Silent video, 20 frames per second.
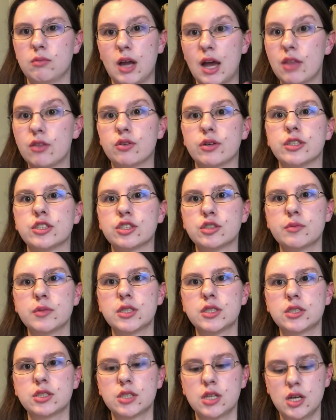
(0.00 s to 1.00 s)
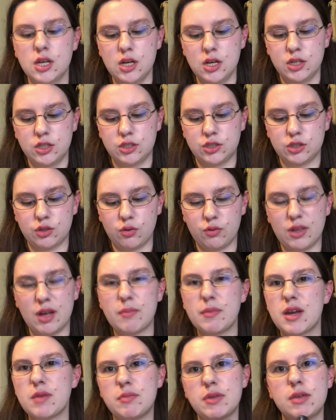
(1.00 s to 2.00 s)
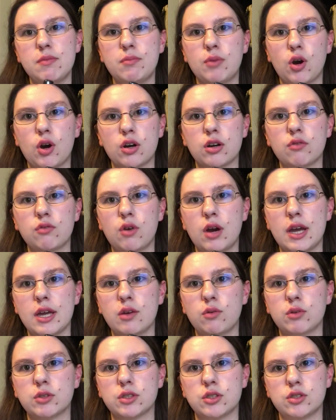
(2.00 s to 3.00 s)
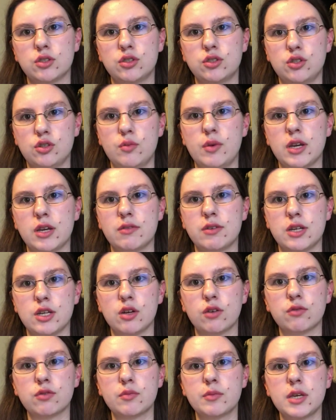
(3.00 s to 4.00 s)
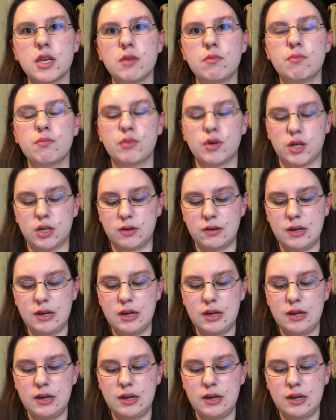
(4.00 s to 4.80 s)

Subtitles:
other instruments, so that might be part of why it wasn't too big of a deal for me, but